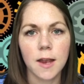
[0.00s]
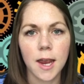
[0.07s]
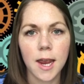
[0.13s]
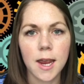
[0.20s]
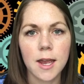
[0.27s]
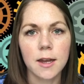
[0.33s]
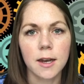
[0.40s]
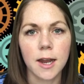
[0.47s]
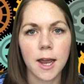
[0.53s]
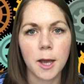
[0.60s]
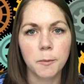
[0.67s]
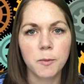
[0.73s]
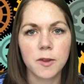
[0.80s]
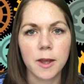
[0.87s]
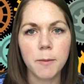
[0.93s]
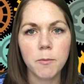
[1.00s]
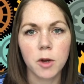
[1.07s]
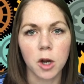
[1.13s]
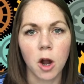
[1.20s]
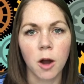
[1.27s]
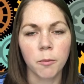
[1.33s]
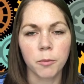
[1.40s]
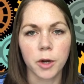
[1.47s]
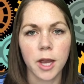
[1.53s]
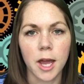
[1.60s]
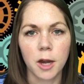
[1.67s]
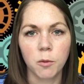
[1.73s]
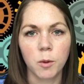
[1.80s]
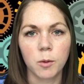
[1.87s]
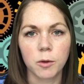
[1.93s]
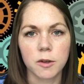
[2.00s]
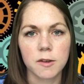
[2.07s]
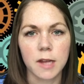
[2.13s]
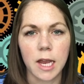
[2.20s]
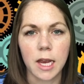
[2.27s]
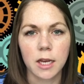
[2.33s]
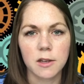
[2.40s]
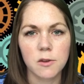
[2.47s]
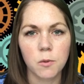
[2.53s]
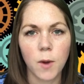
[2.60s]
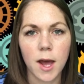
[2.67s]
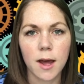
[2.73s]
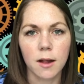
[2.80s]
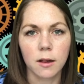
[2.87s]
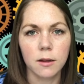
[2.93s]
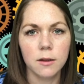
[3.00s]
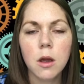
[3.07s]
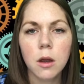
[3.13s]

and it helps them to comprehend what we're saying as well.